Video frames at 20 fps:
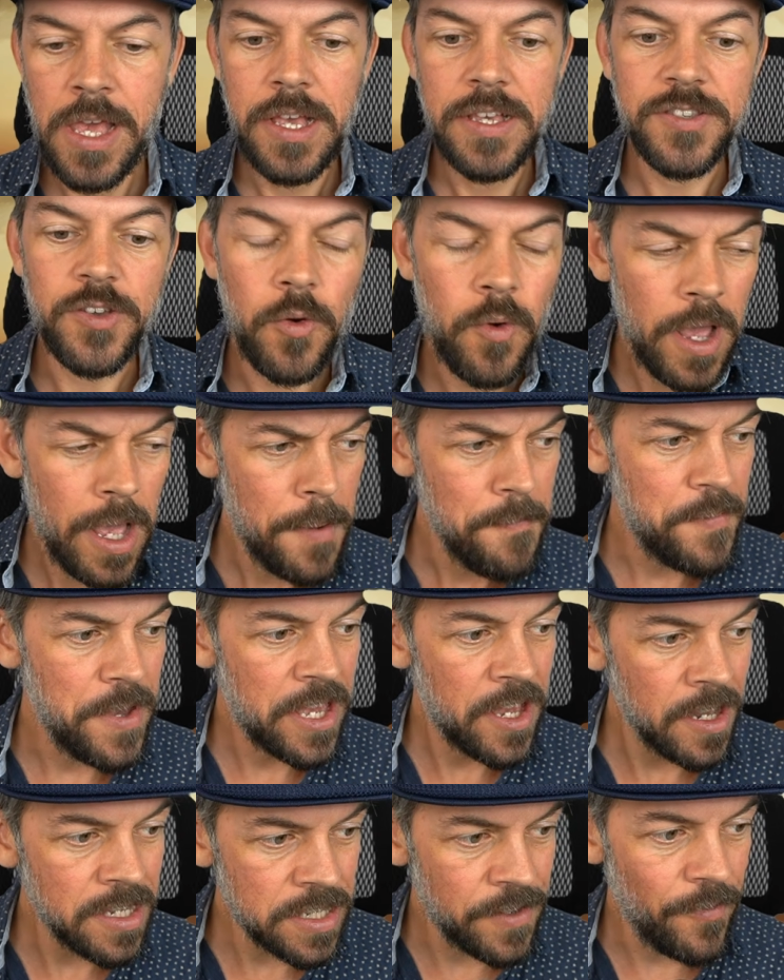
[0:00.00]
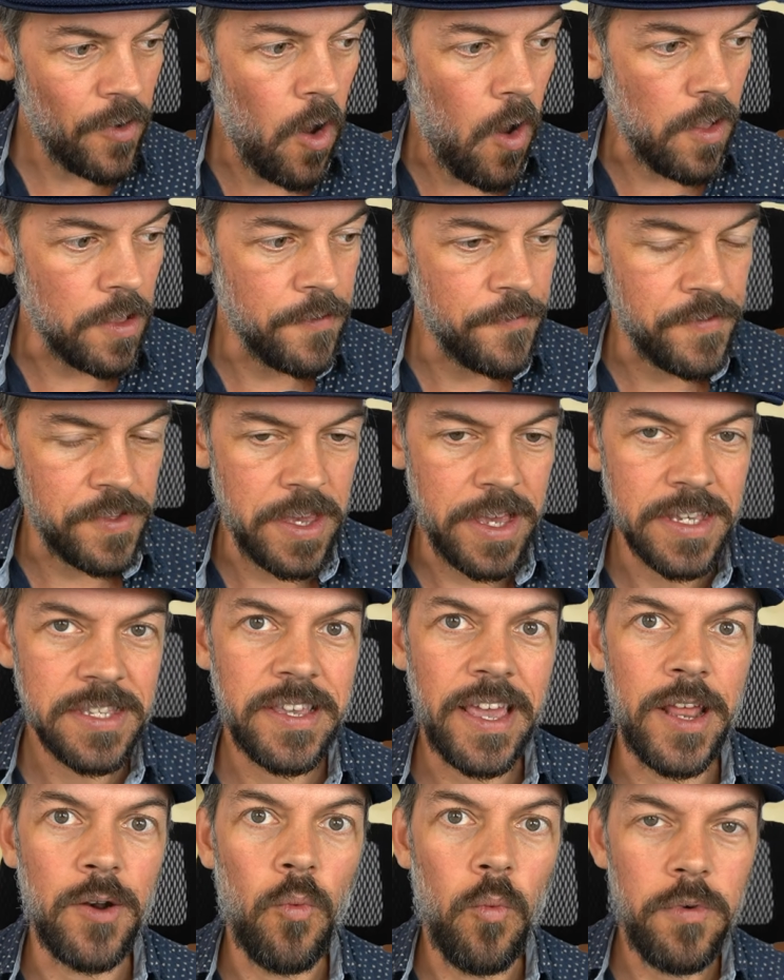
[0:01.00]
So because of all of
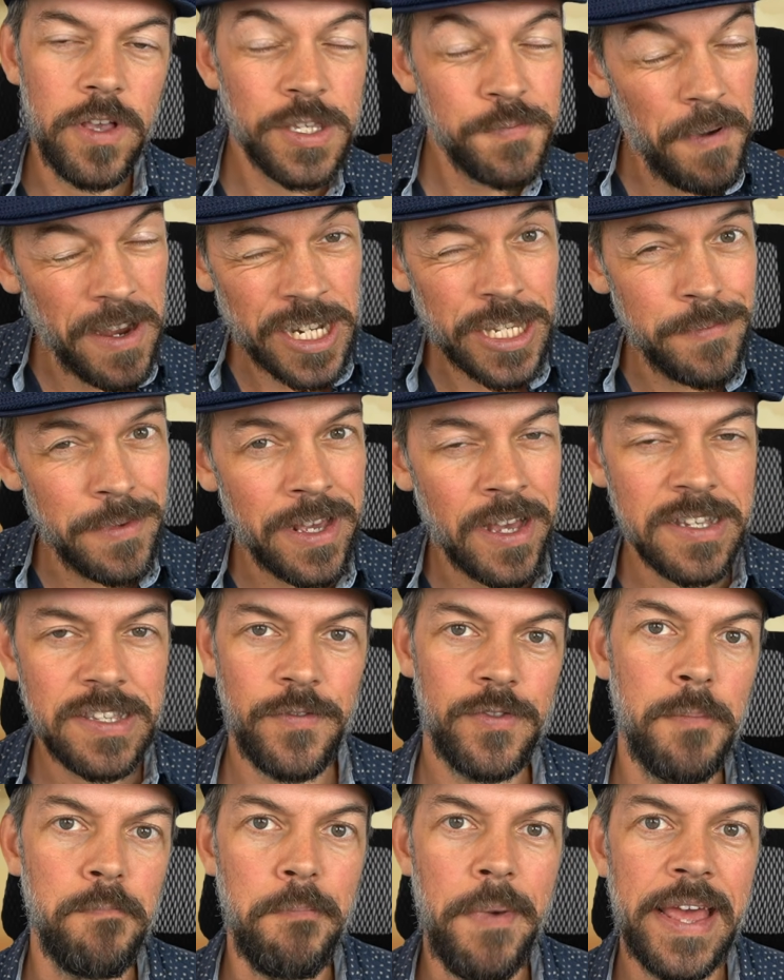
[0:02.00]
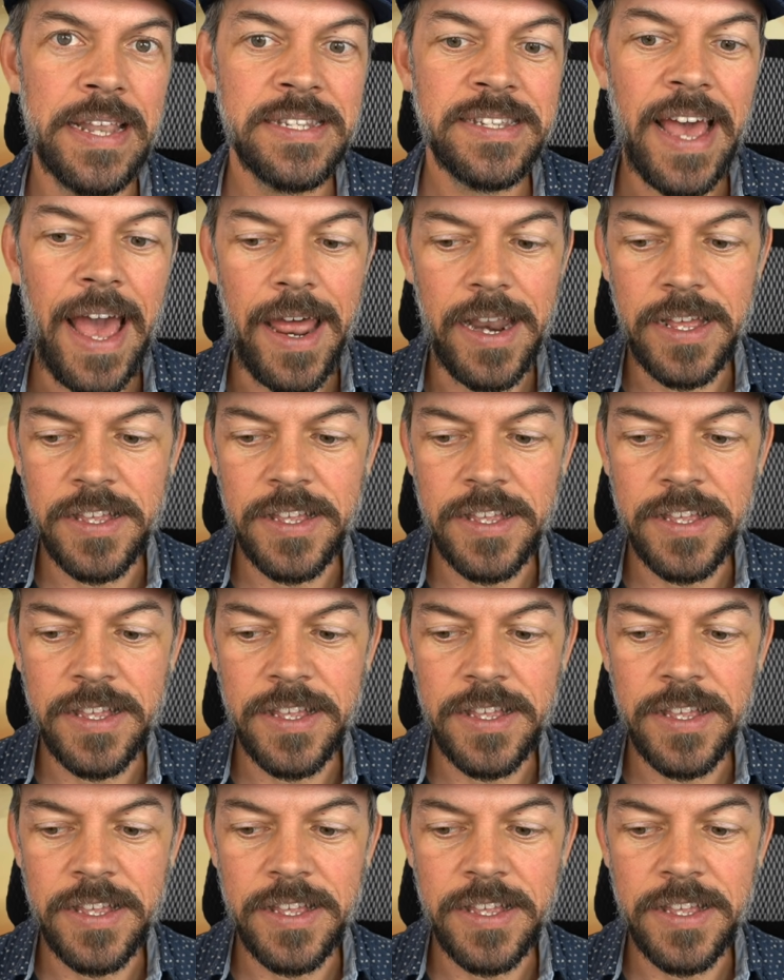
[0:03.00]
this, and especially because of the Mentat,